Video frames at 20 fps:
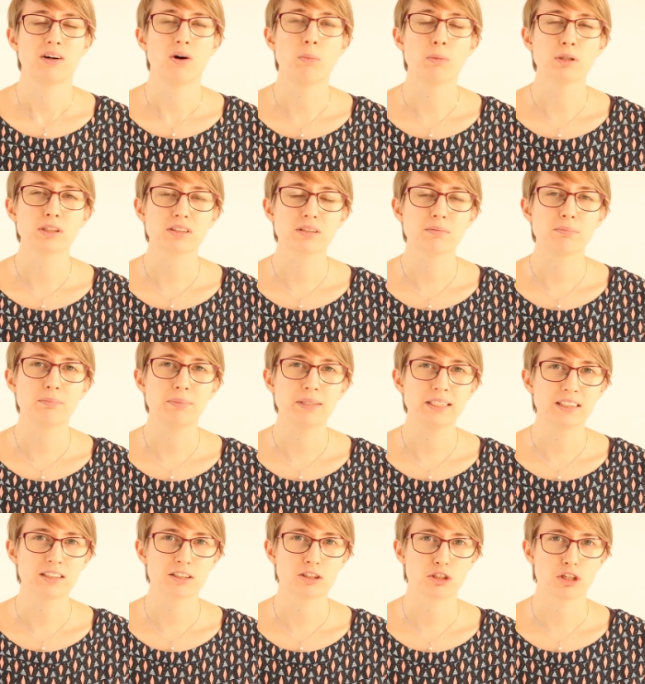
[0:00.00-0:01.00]
almost the
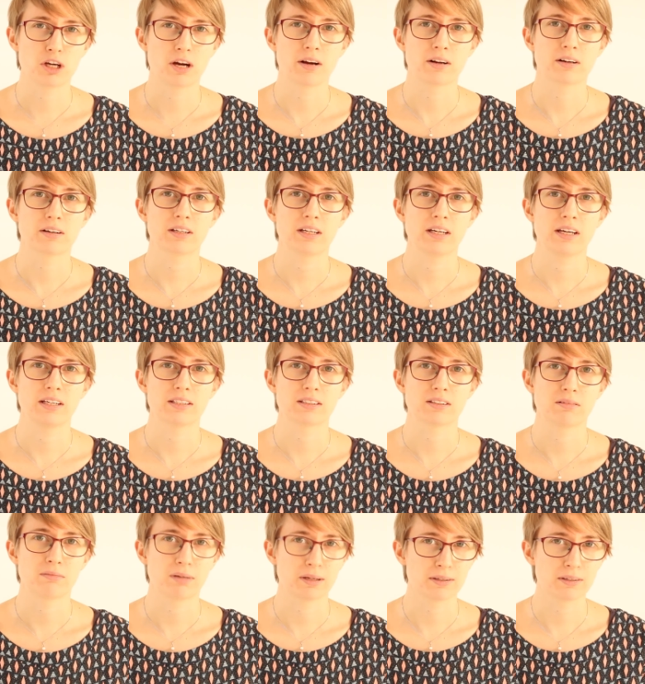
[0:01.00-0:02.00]
biggest chunk is
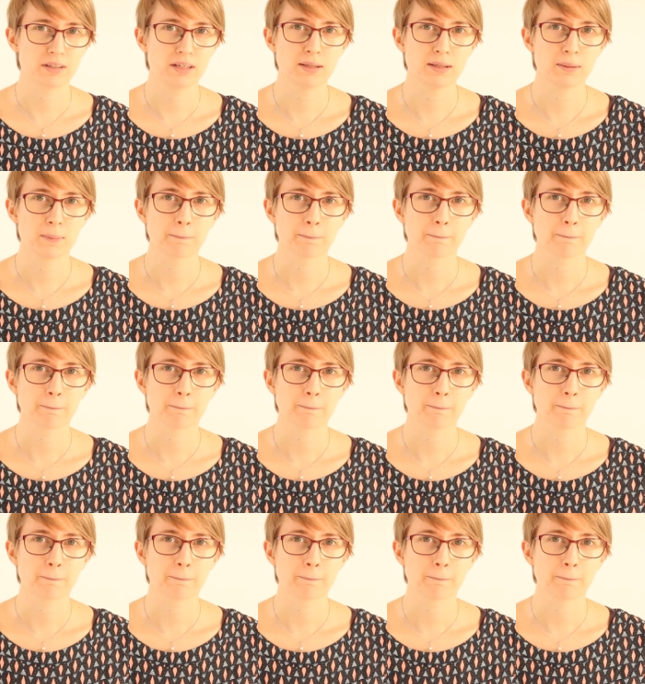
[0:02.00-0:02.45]
on Monday,